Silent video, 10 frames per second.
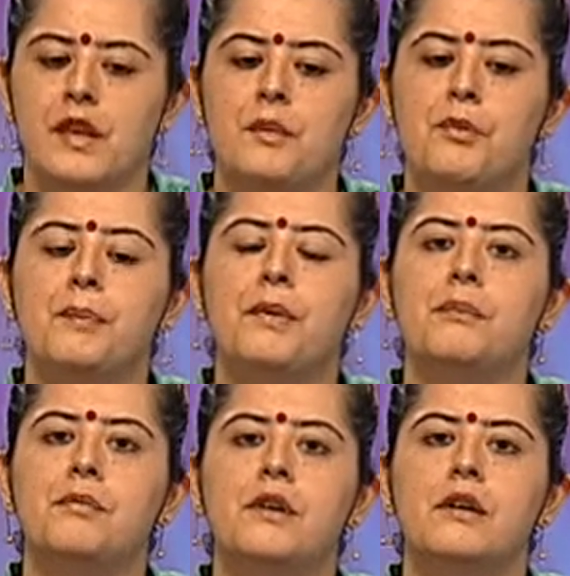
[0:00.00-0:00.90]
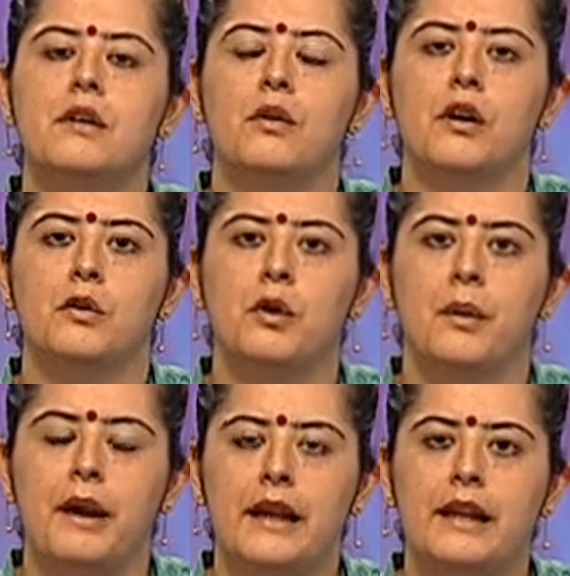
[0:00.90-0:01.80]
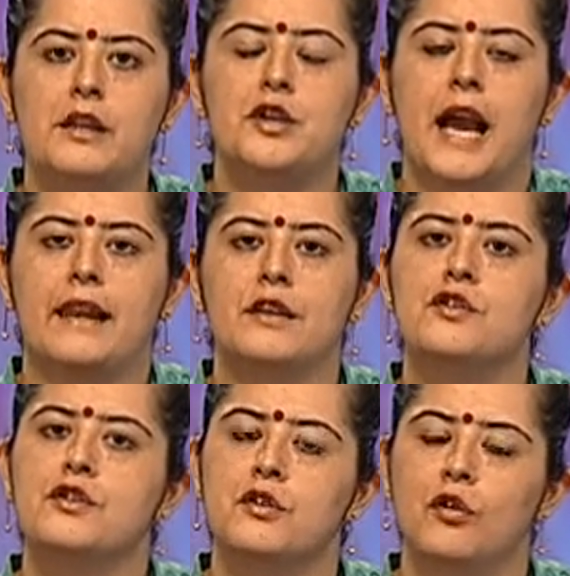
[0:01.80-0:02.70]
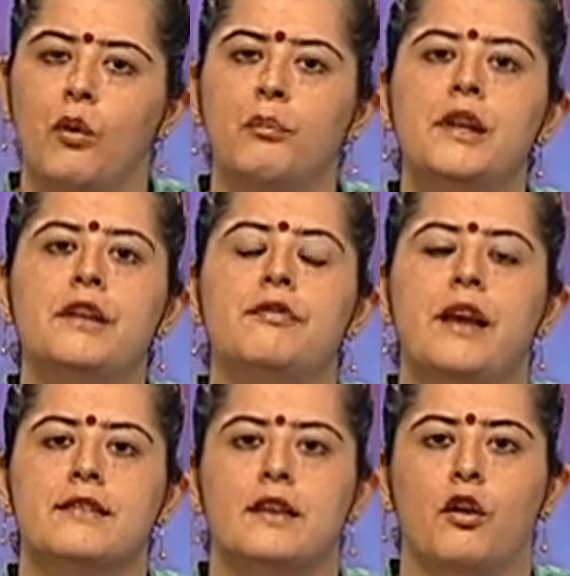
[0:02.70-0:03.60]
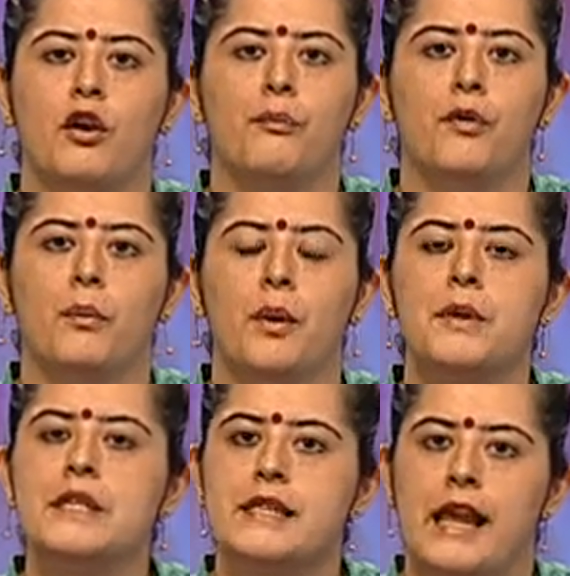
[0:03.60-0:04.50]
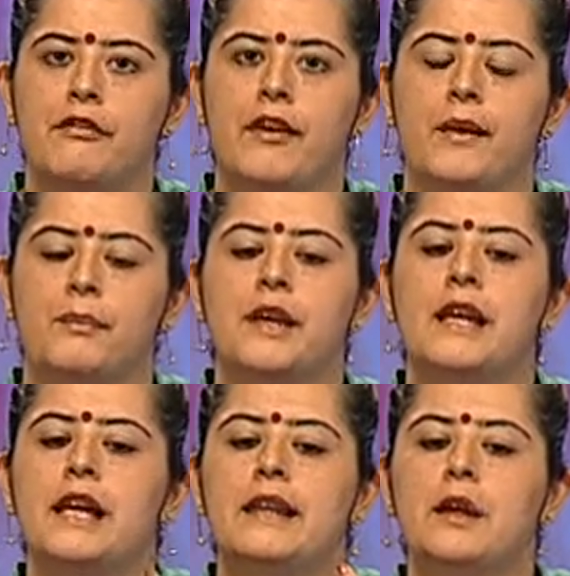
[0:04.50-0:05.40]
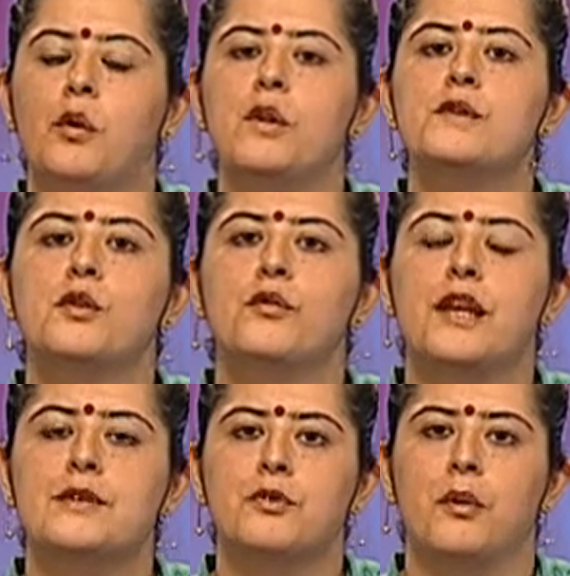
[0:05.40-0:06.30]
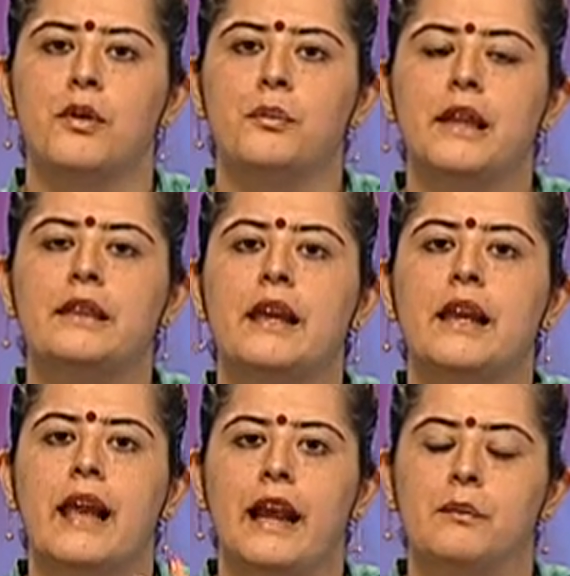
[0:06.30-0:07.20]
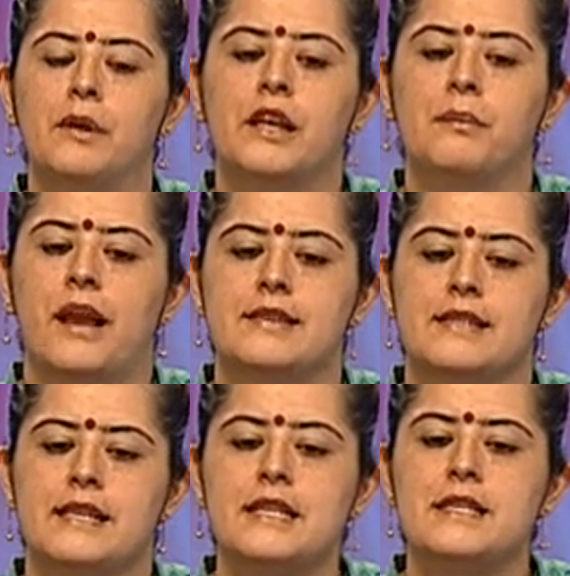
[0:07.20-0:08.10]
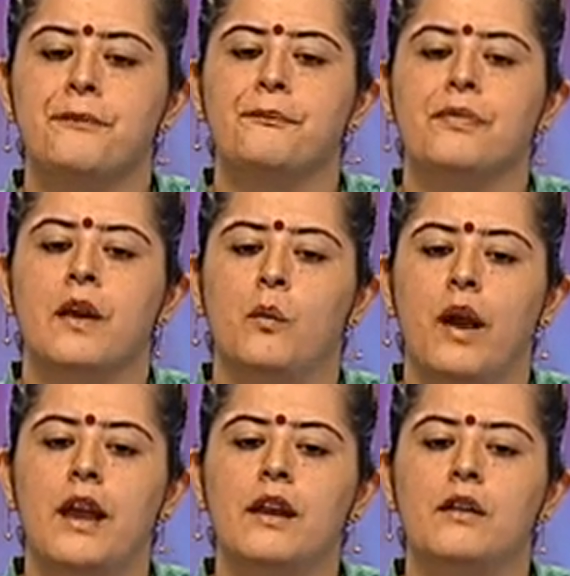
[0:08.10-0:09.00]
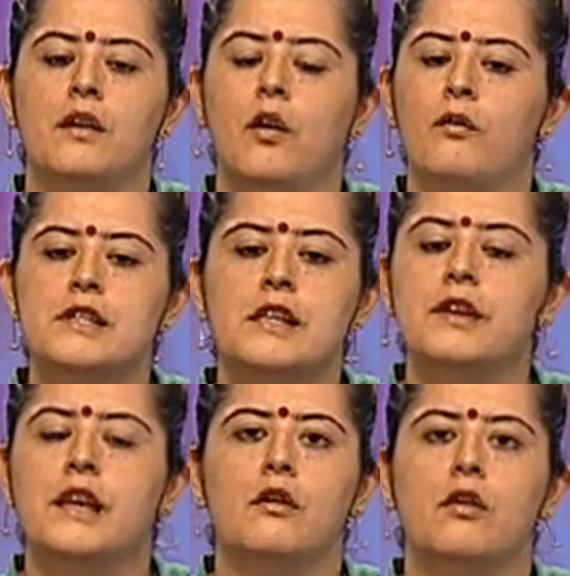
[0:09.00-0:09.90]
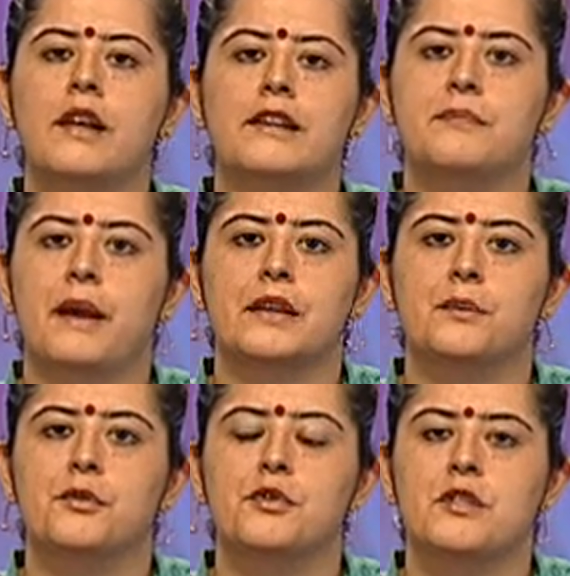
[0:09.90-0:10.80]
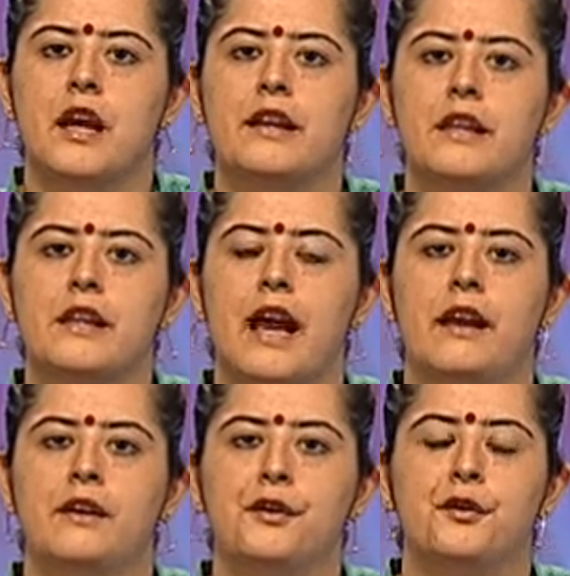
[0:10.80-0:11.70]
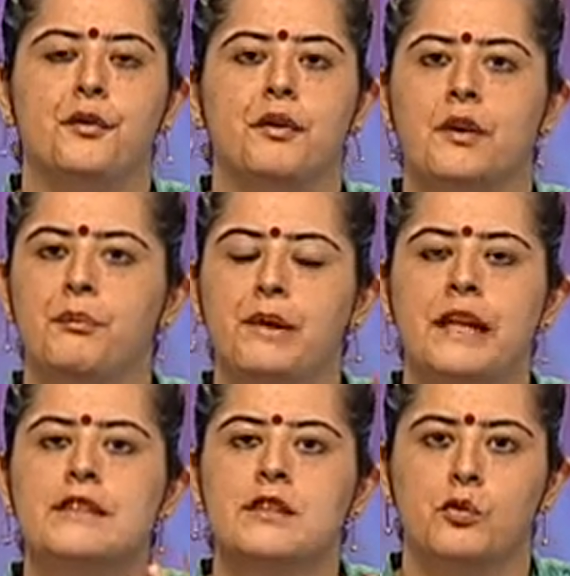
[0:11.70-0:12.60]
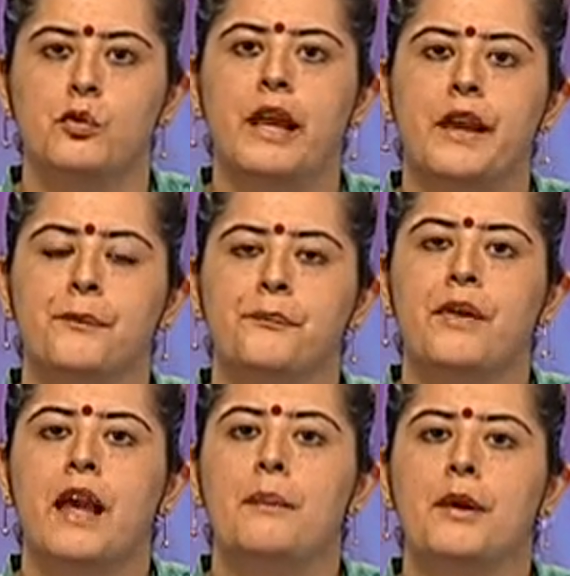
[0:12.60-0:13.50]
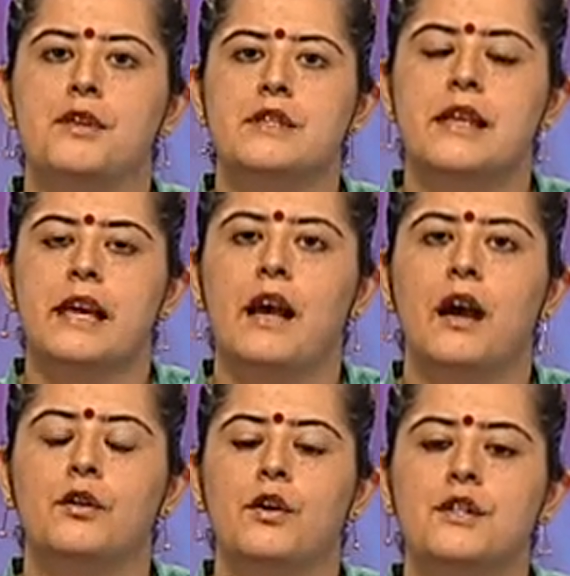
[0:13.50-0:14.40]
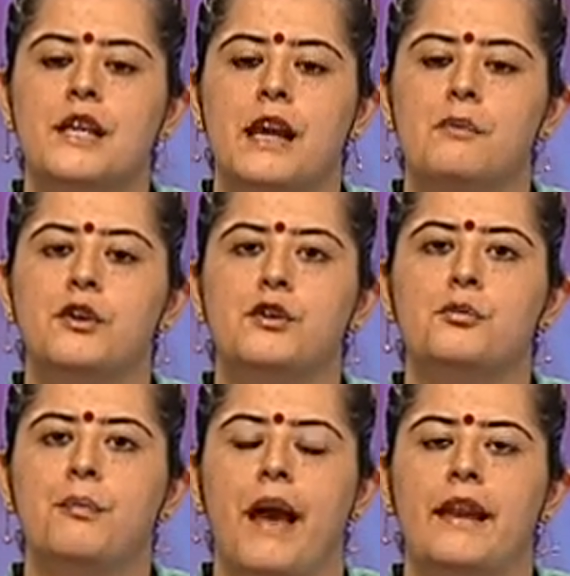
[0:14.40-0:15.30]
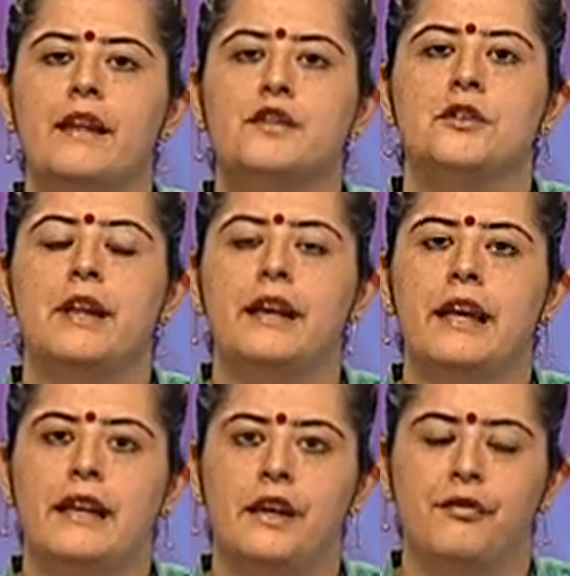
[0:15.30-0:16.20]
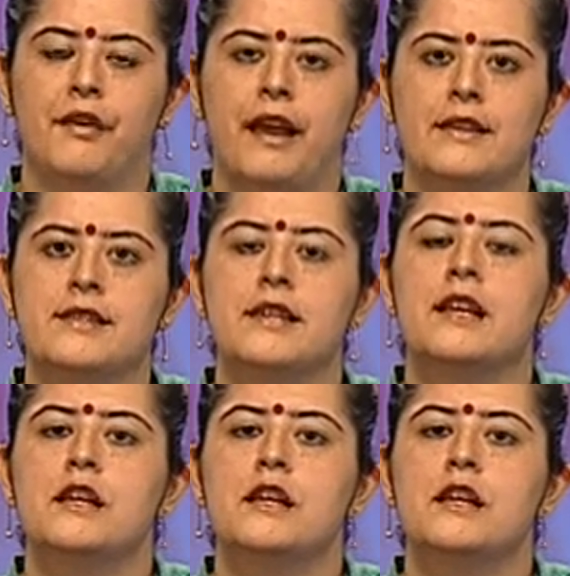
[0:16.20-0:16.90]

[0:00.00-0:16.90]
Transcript: But people uh, who are mentally challenged normally face a lot of problem in self-help. They also face problem in their academic capacities where obviously we cannot expect them to study and you know complete schooling because they are not able to manage their daily affairs.